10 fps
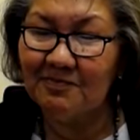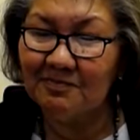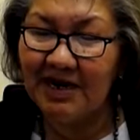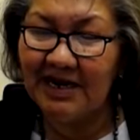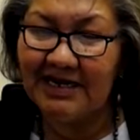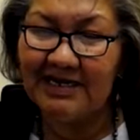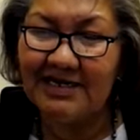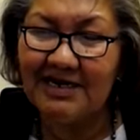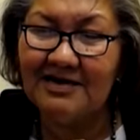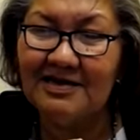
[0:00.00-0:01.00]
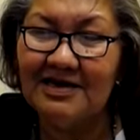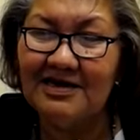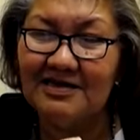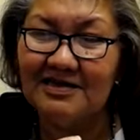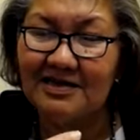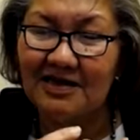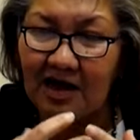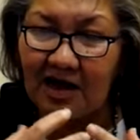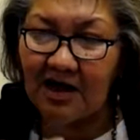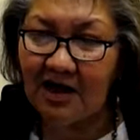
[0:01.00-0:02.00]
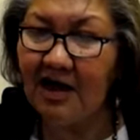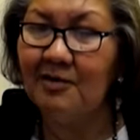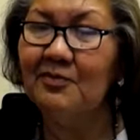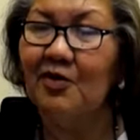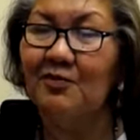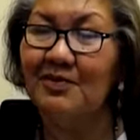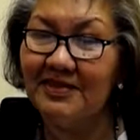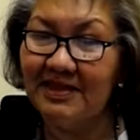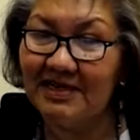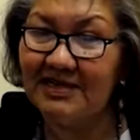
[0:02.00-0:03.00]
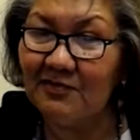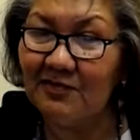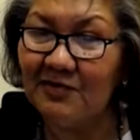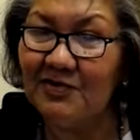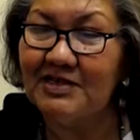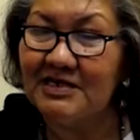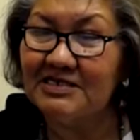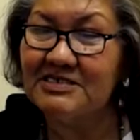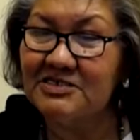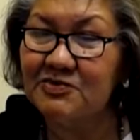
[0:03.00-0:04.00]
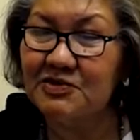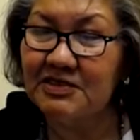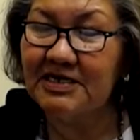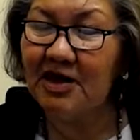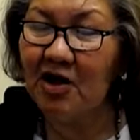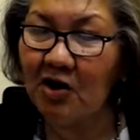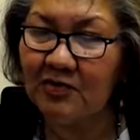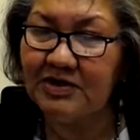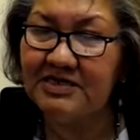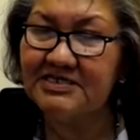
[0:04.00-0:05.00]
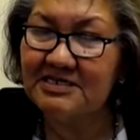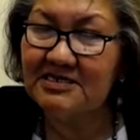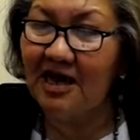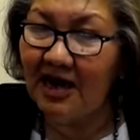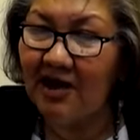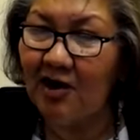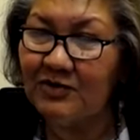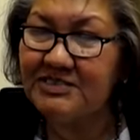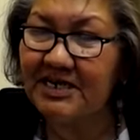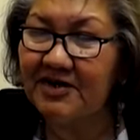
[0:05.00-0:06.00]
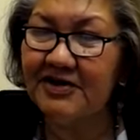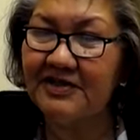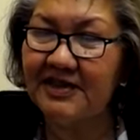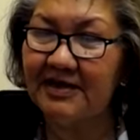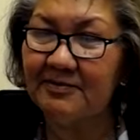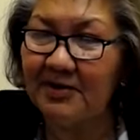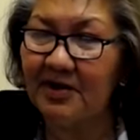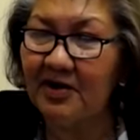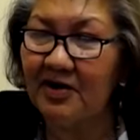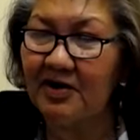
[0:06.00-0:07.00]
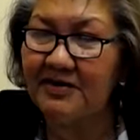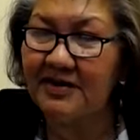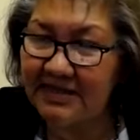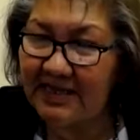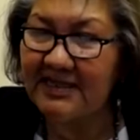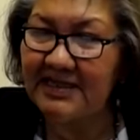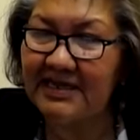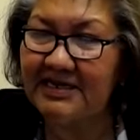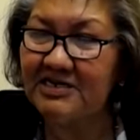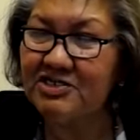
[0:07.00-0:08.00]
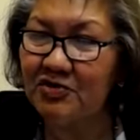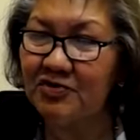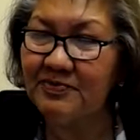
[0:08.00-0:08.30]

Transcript: my aha moment that really just really always i always carry that in my heart that that lady showed